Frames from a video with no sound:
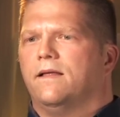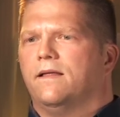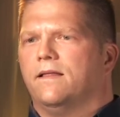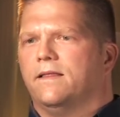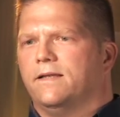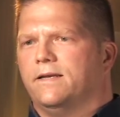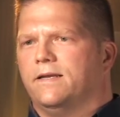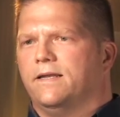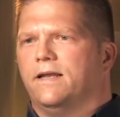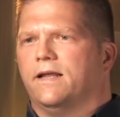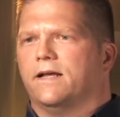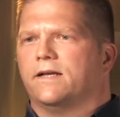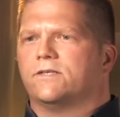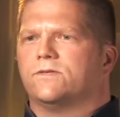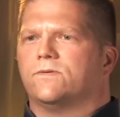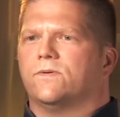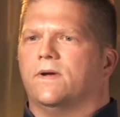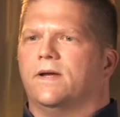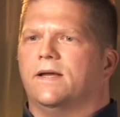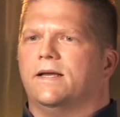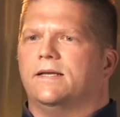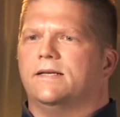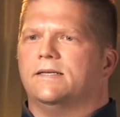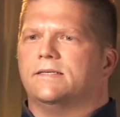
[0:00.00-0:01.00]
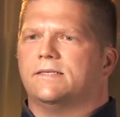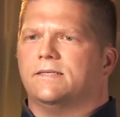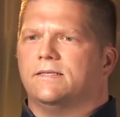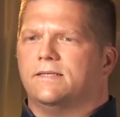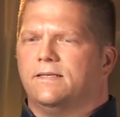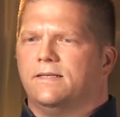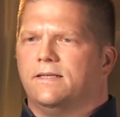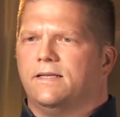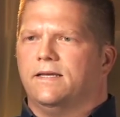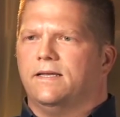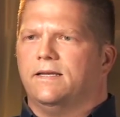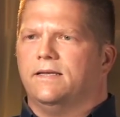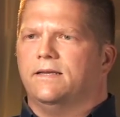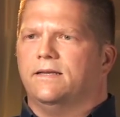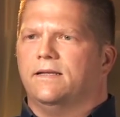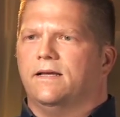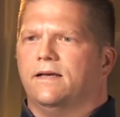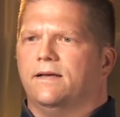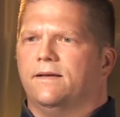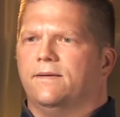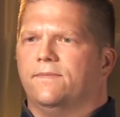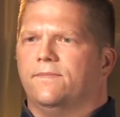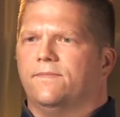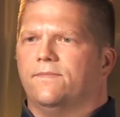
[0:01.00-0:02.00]
They did x-rays and then they
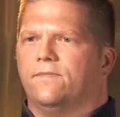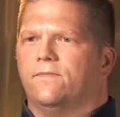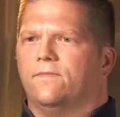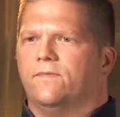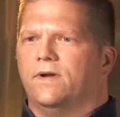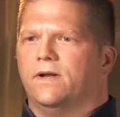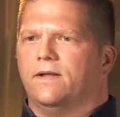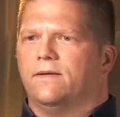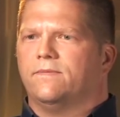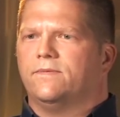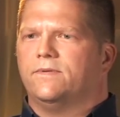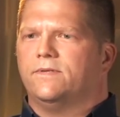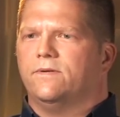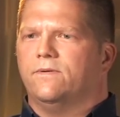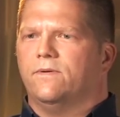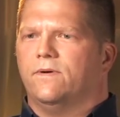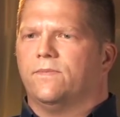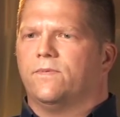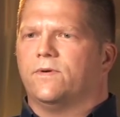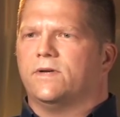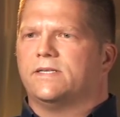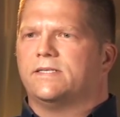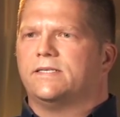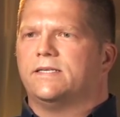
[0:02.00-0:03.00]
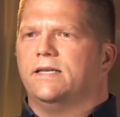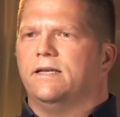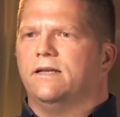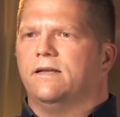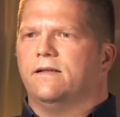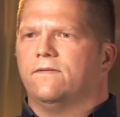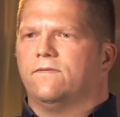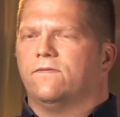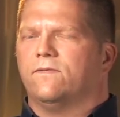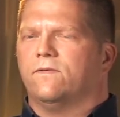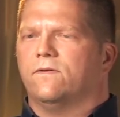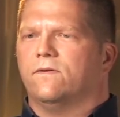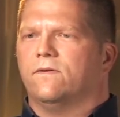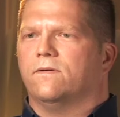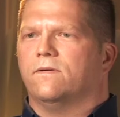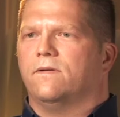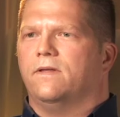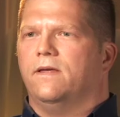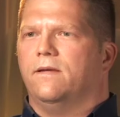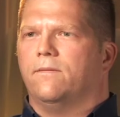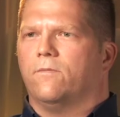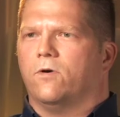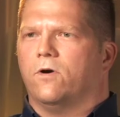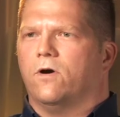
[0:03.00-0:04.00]
went up to Pristina for
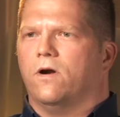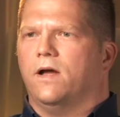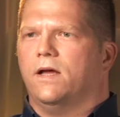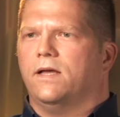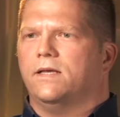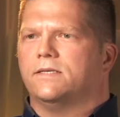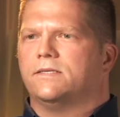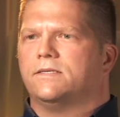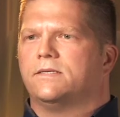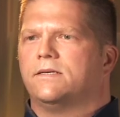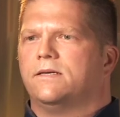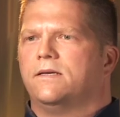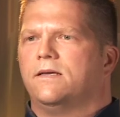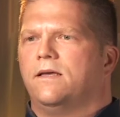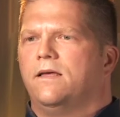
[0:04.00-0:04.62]
MRIs.